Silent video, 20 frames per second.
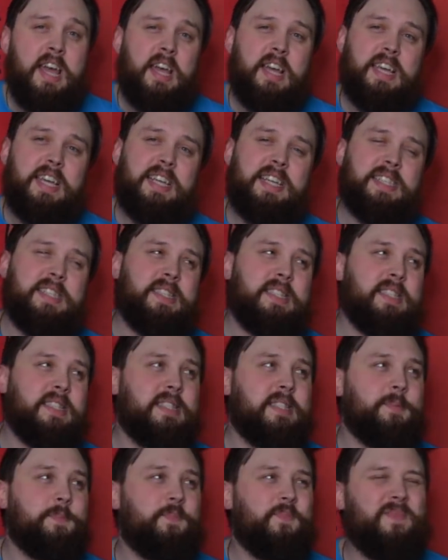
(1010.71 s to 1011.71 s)

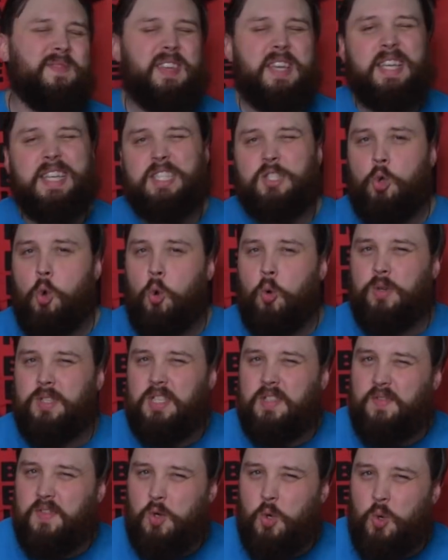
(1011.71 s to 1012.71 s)
It's horses
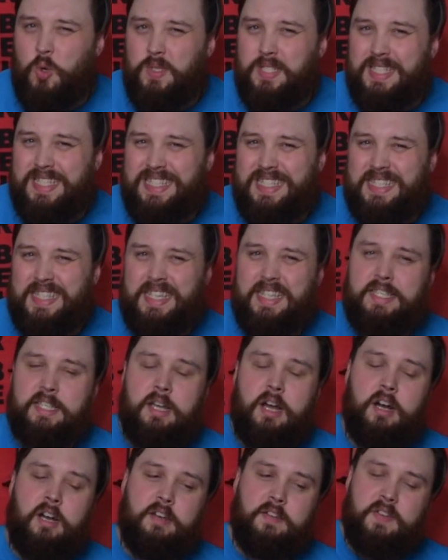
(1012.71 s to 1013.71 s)
for courses. It's
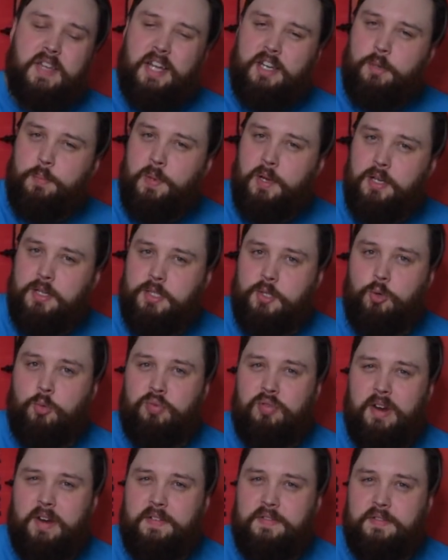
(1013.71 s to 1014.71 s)
kind of down to personal
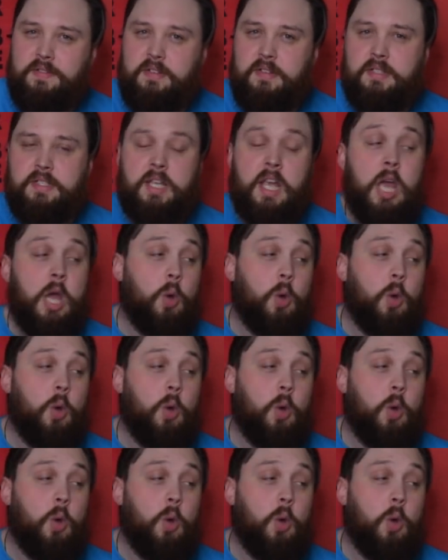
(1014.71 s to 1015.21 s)
preference.